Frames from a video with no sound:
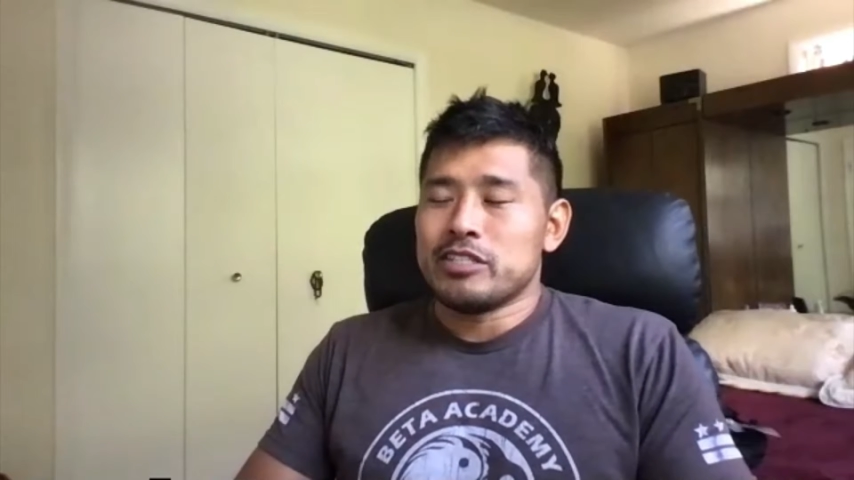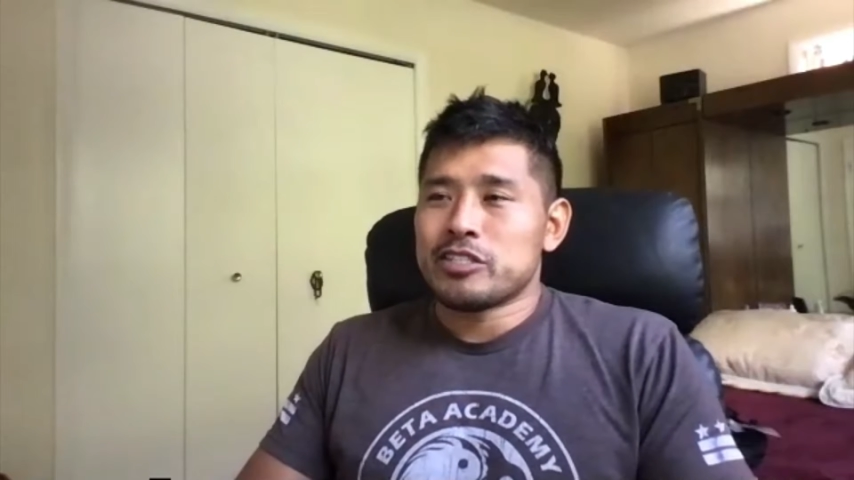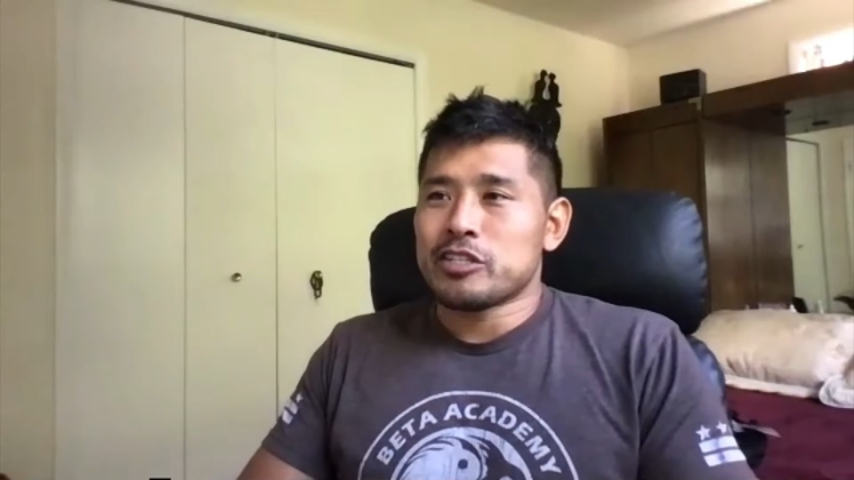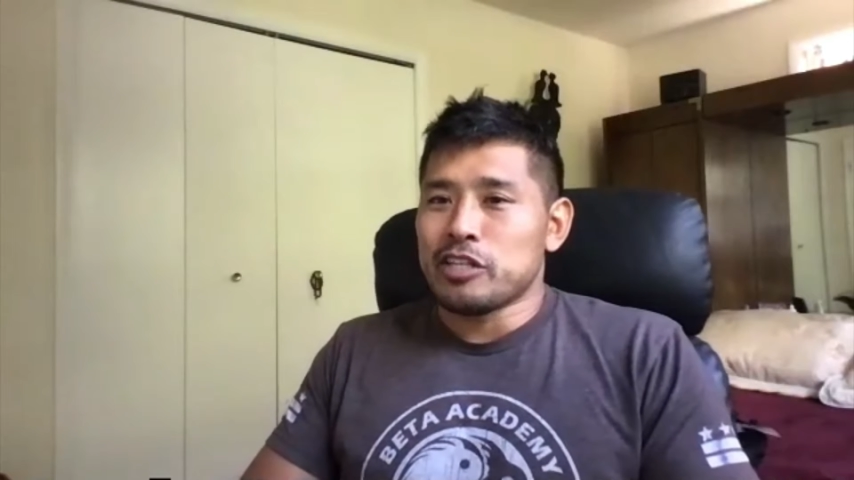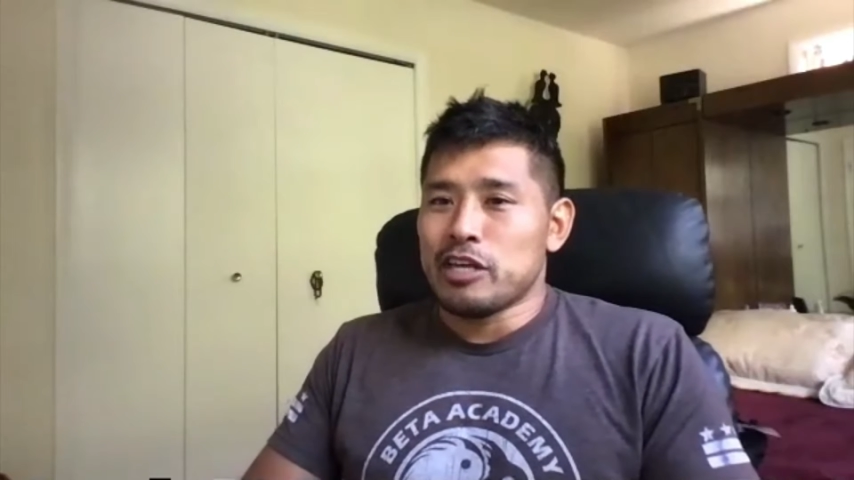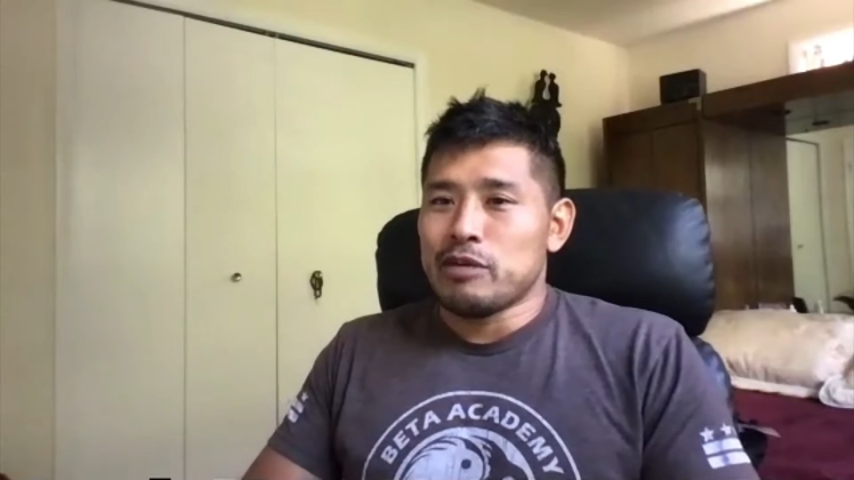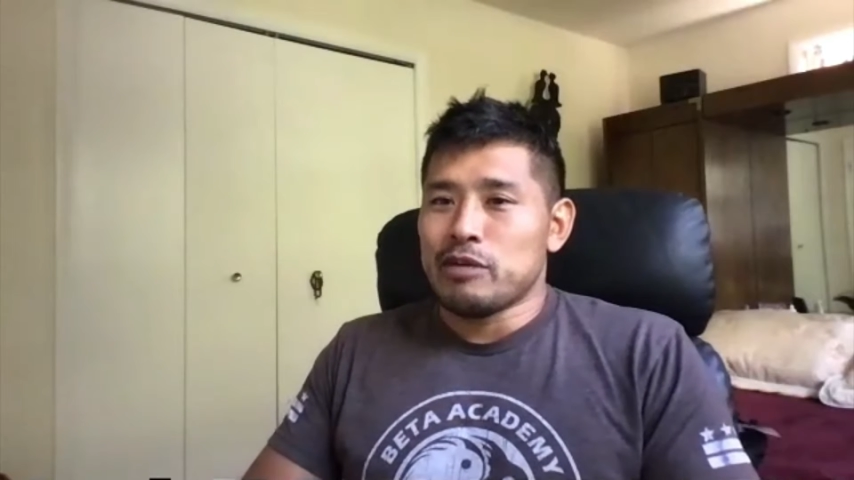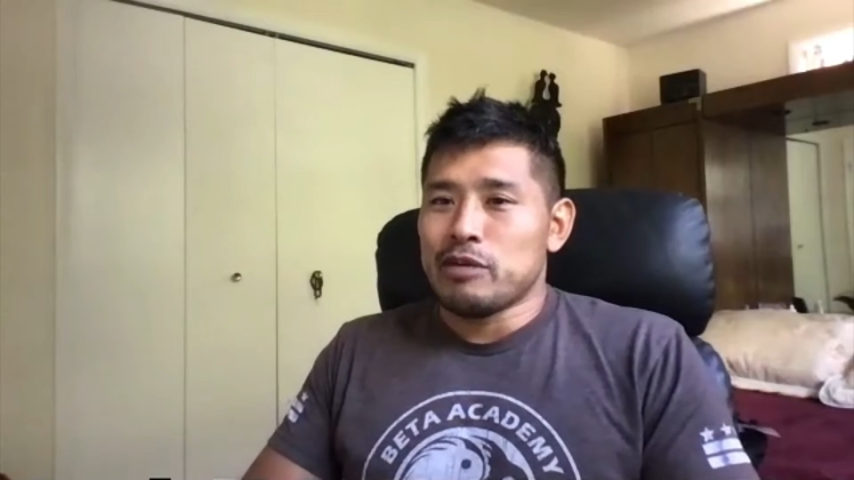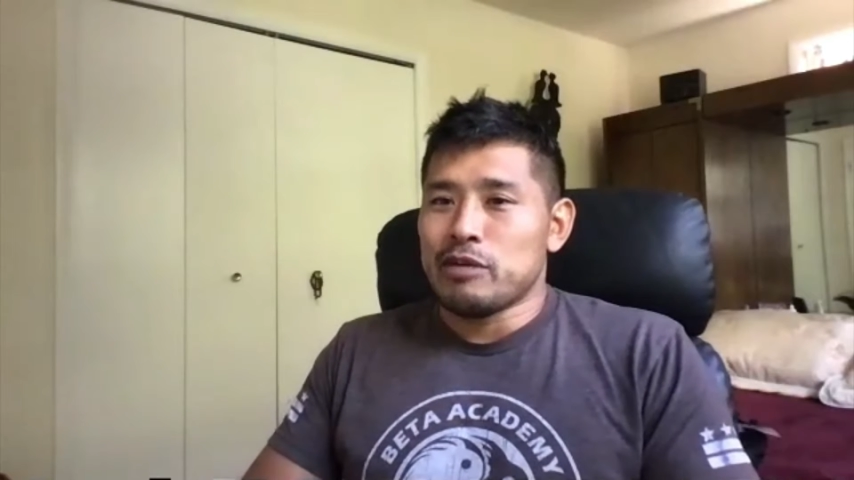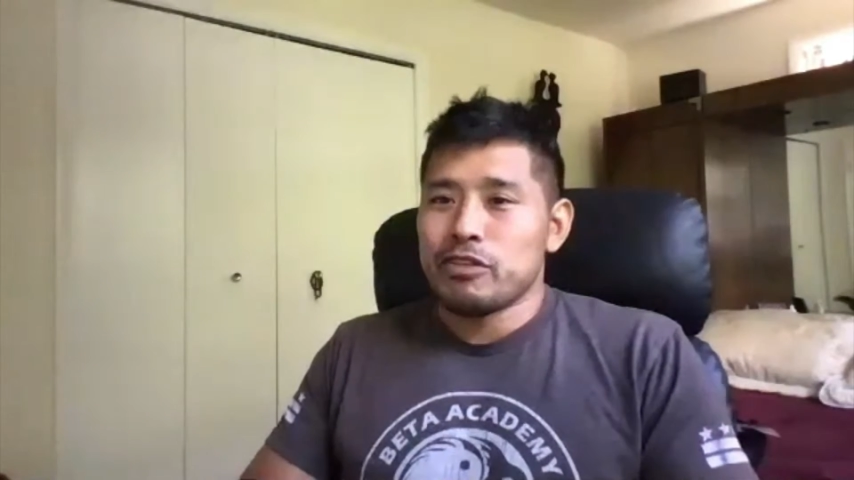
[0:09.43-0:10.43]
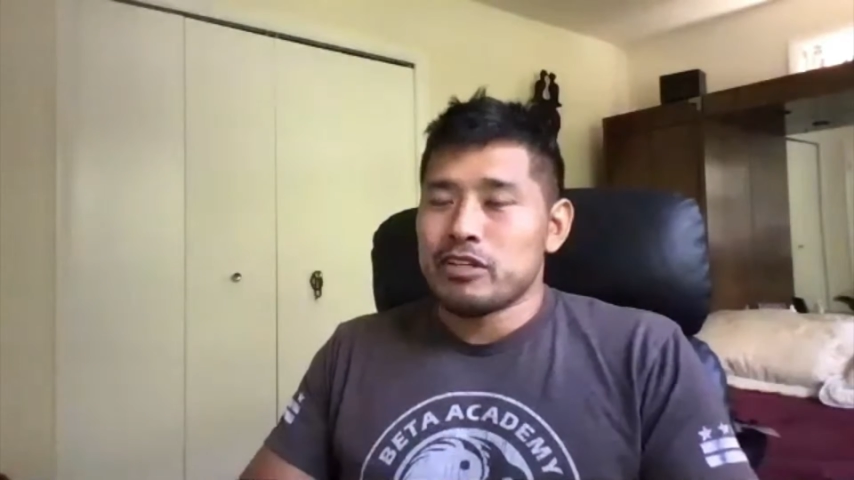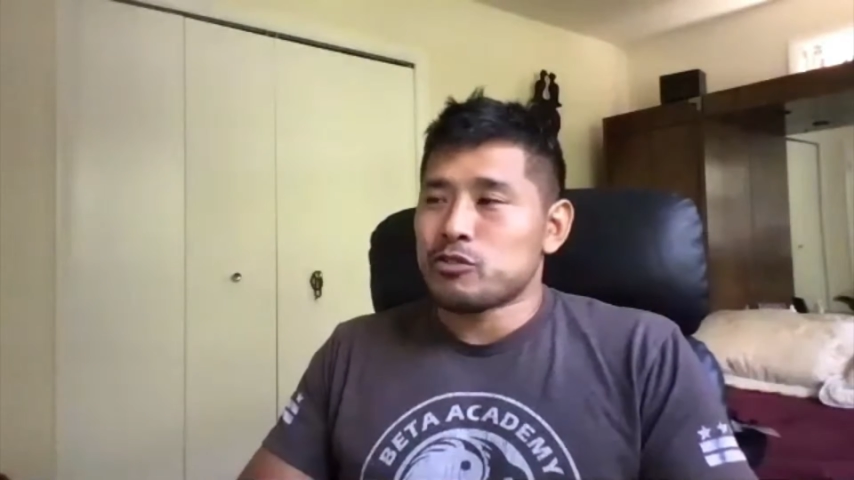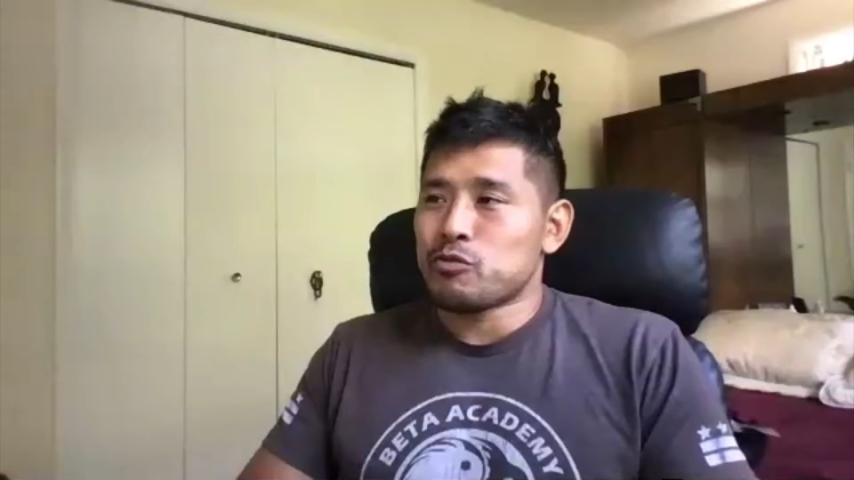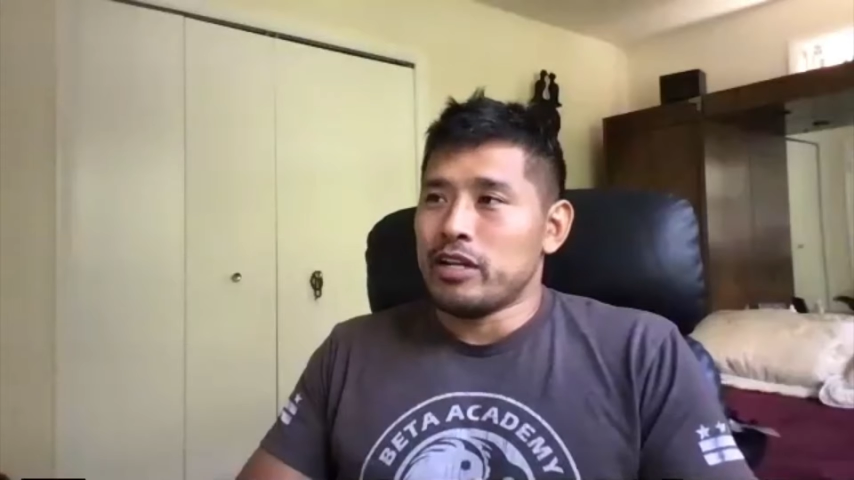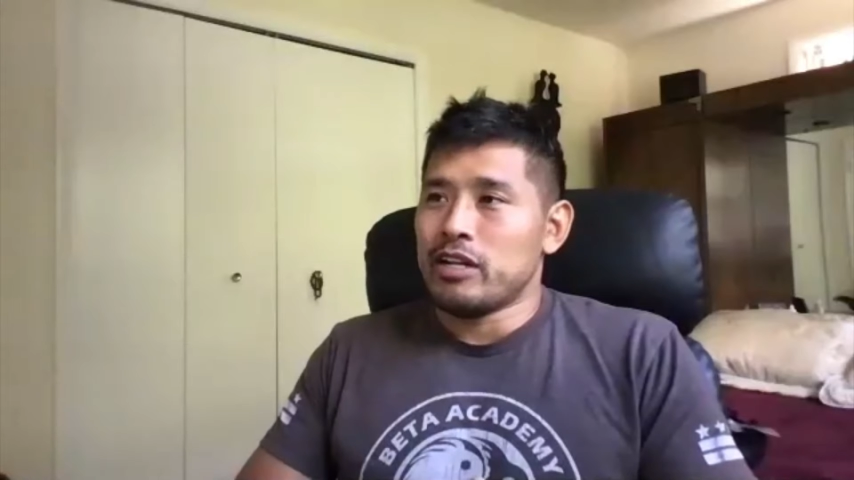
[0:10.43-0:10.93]
disclaimer on this
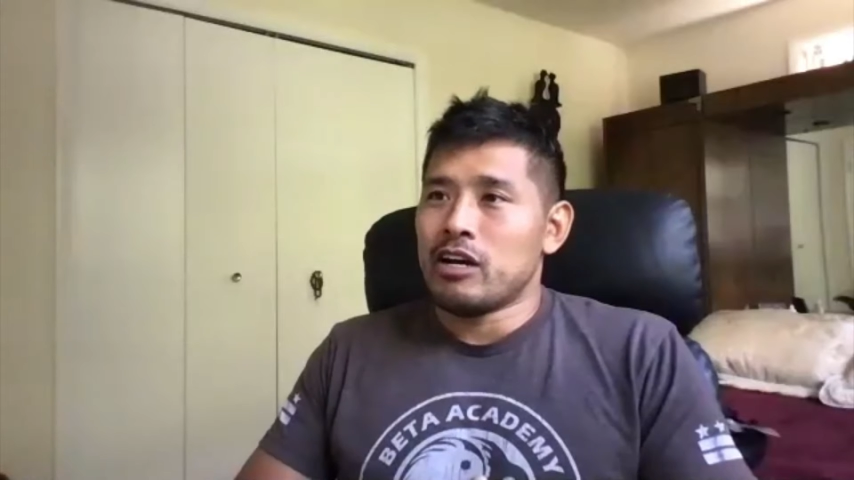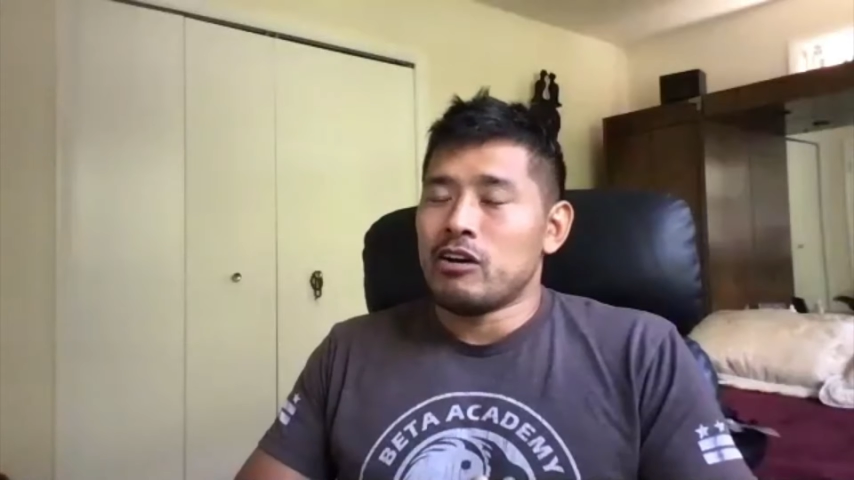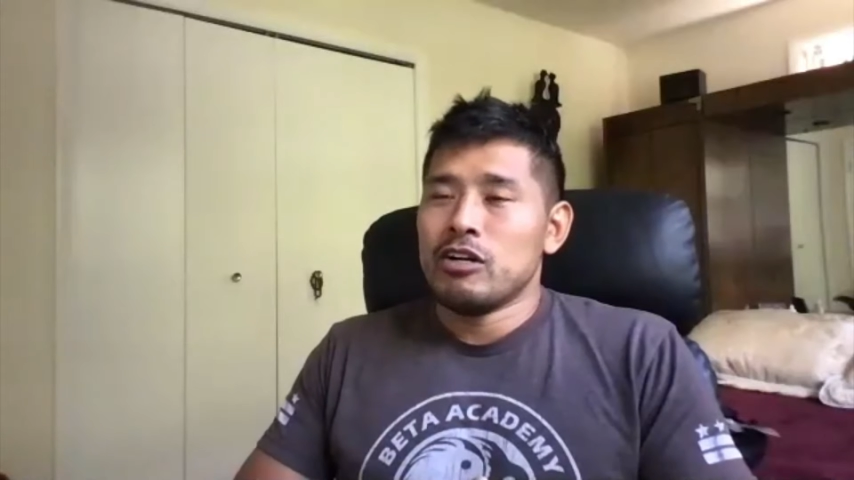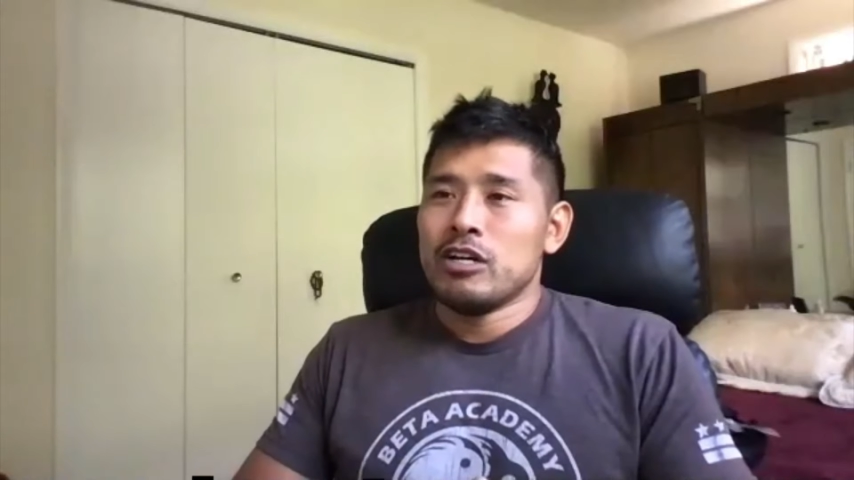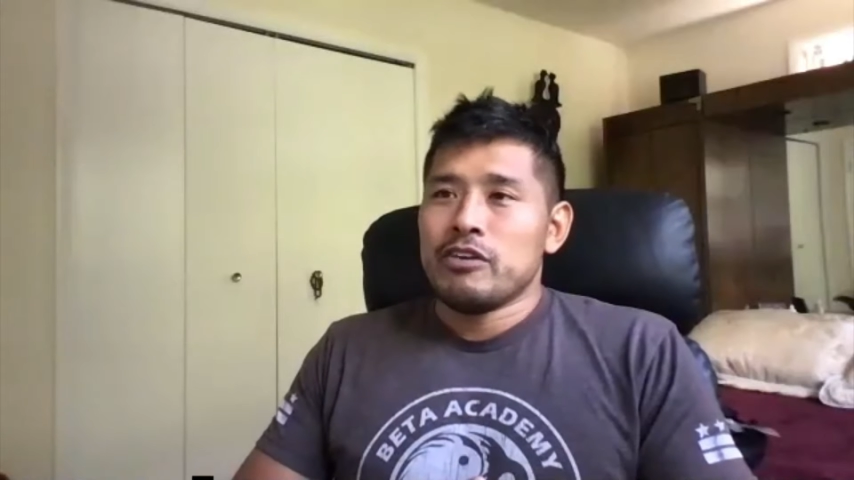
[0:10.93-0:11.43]
right now.